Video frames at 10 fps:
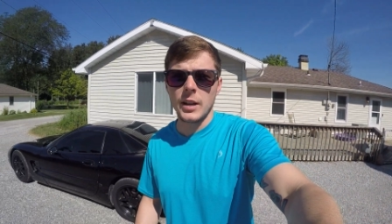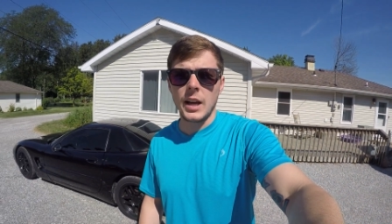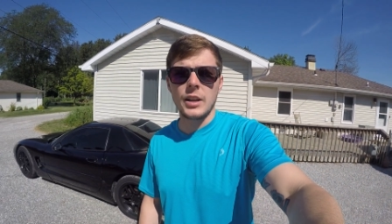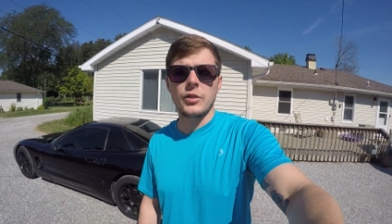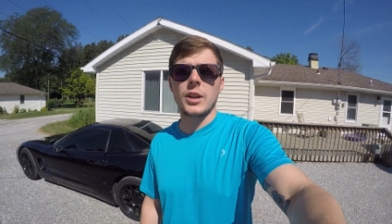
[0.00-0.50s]

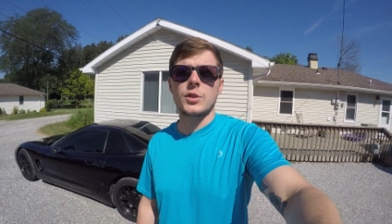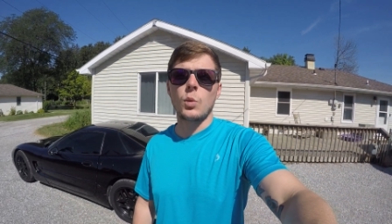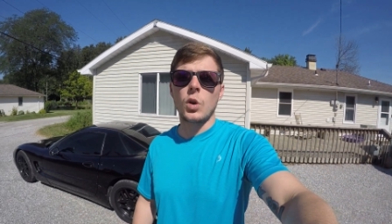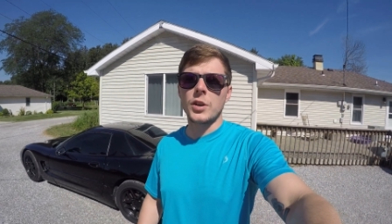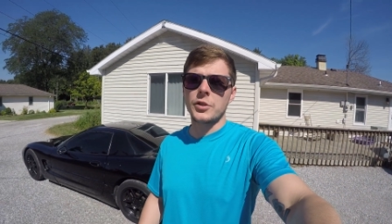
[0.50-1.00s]
And if you guys are
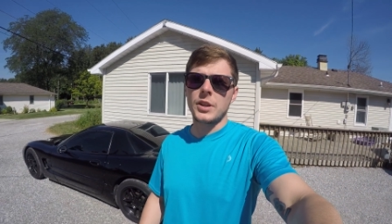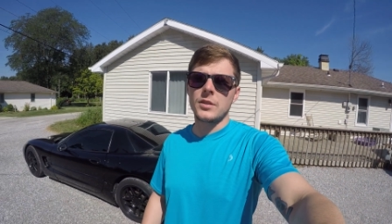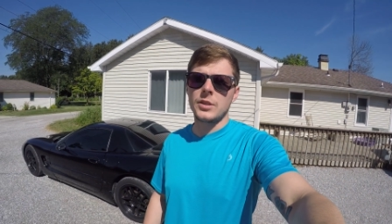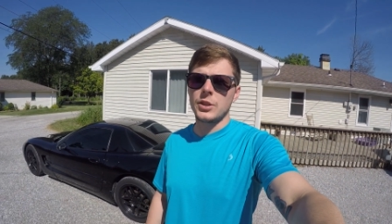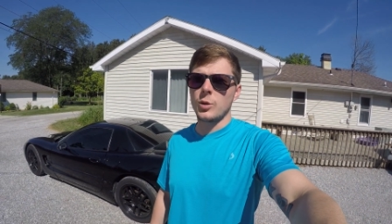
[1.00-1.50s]

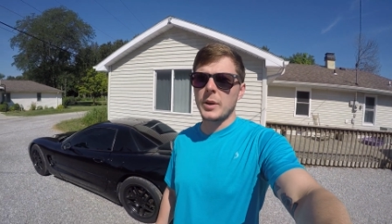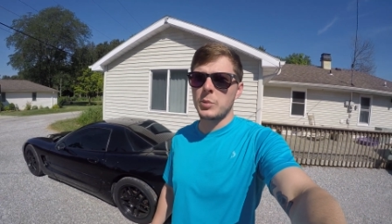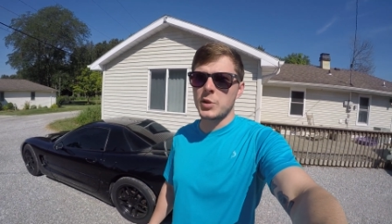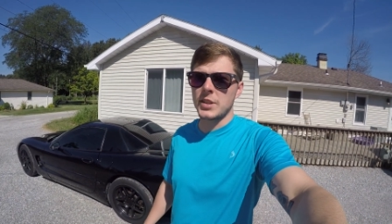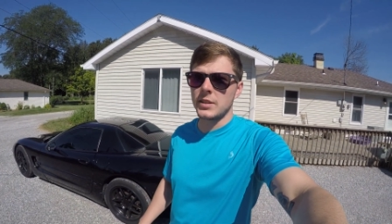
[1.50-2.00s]
wondering, about
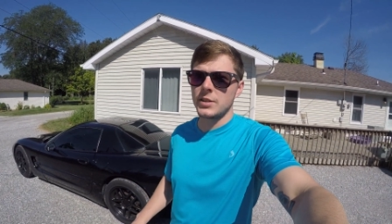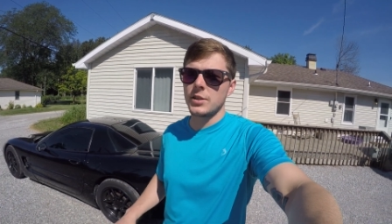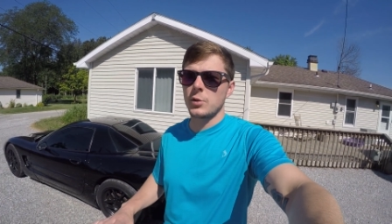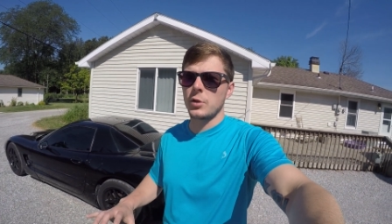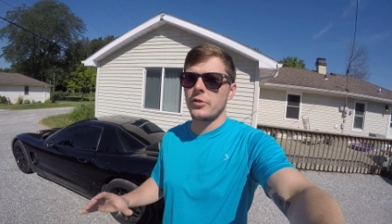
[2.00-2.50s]

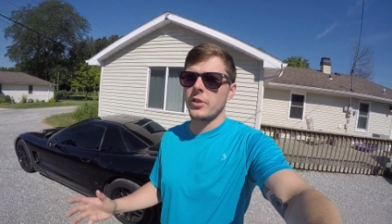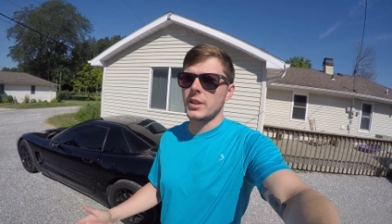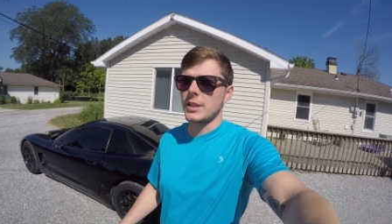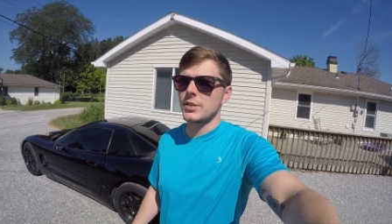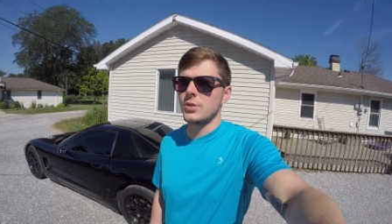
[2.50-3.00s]
percentages, or if you
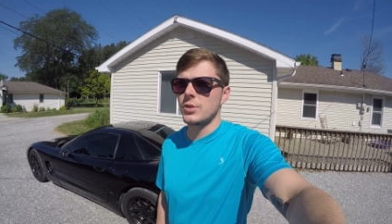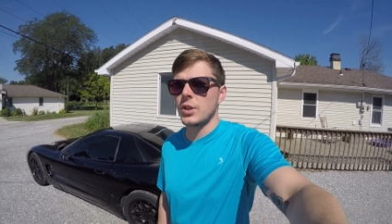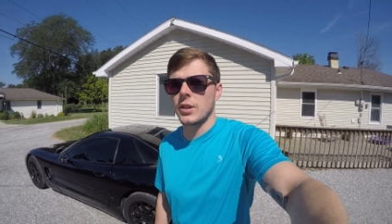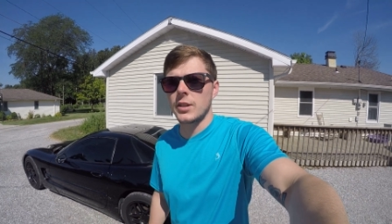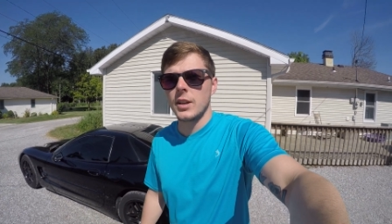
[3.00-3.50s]
think that's too
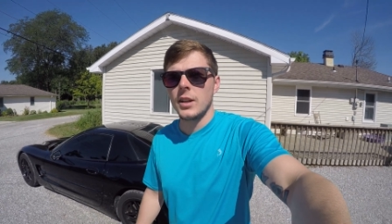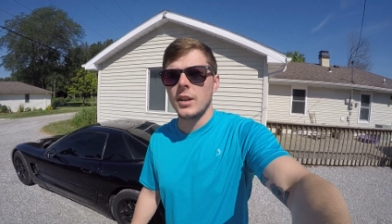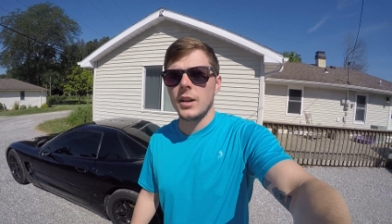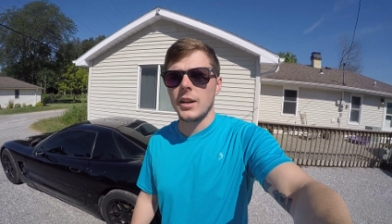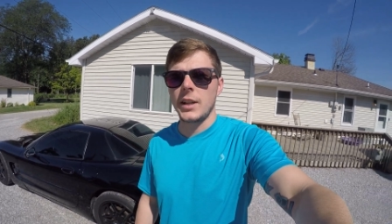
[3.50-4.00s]
dark,
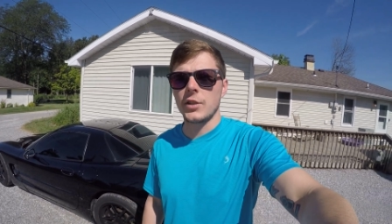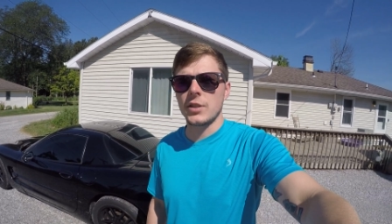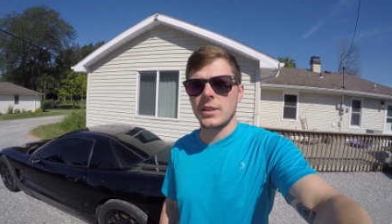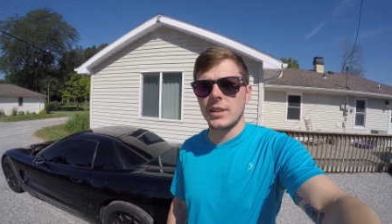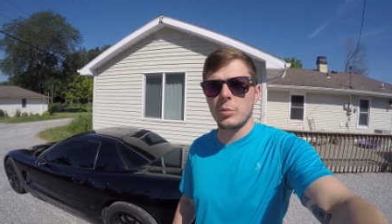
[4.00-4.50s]
here's
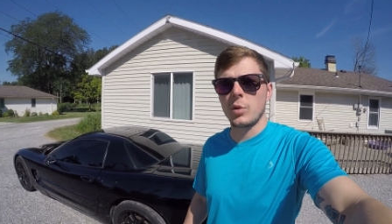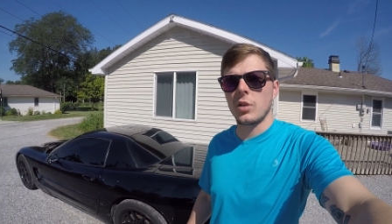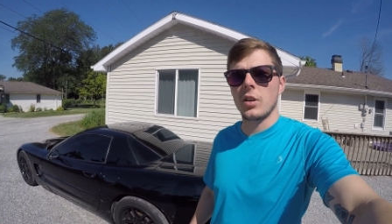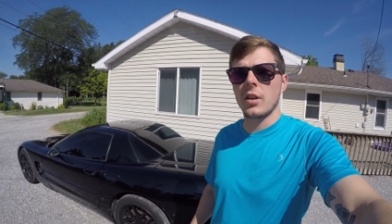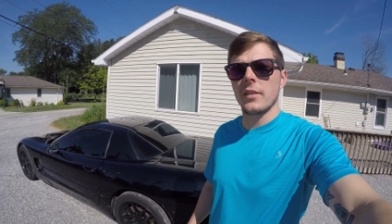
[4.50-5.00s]
an example
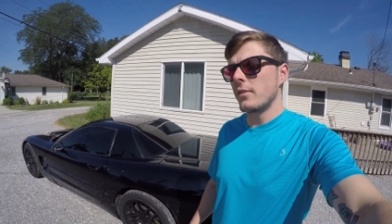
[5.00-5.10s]
on the